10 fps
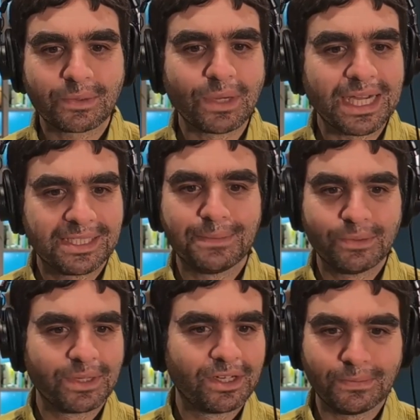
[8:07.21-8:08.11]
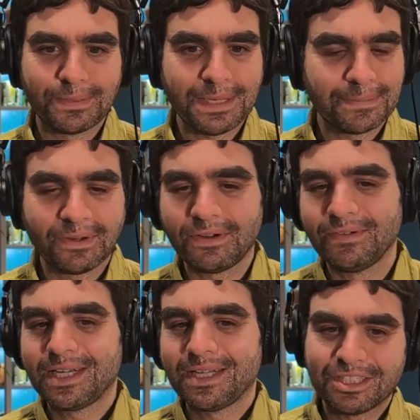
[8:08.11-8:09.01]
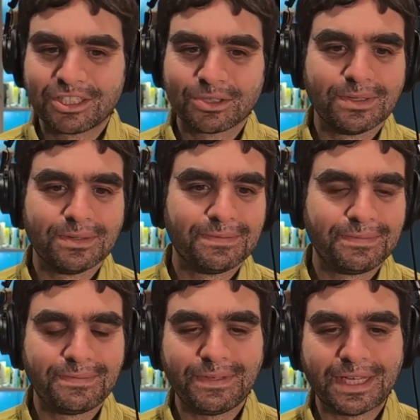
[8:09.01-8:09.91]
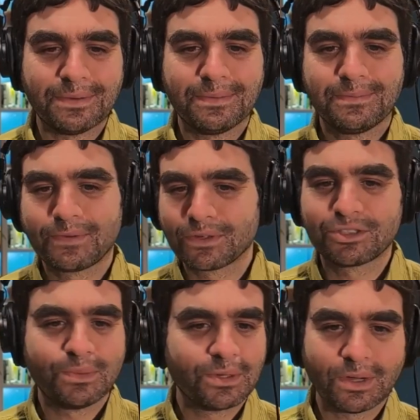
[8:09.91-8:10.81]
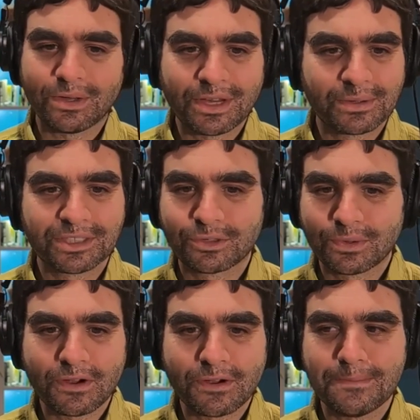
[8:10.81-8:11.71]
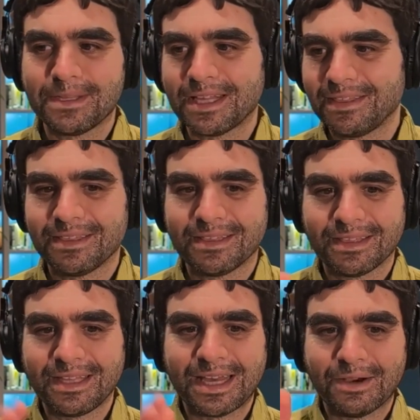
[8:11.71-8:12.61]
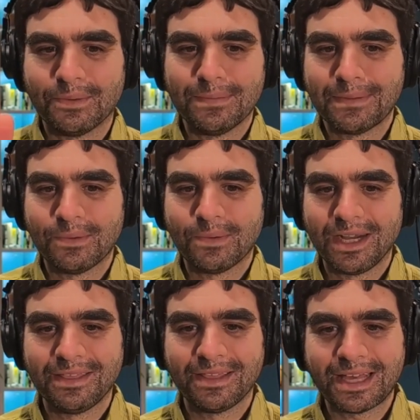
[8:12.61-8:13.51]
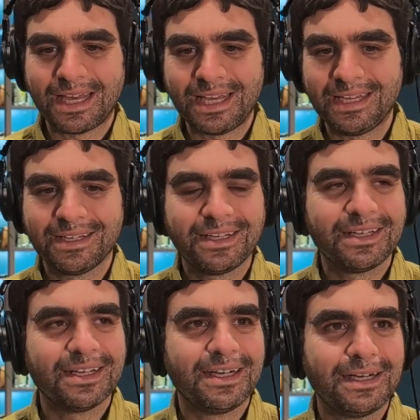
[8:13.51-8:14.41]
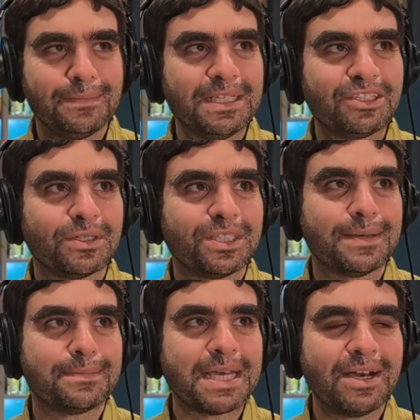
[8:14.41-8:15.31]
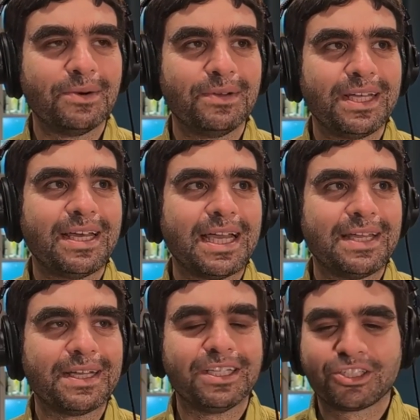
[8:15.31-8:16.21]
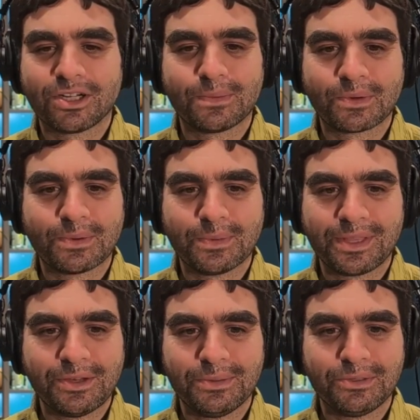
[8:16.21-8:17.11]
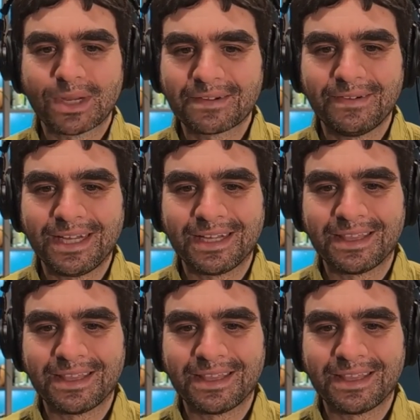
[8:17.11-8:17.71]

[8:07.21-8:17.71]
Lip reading: Right. And some of the original people, they sort of, first we were all there as a group, and then, one by one, they sort of stepped out, and I just started working with you directly.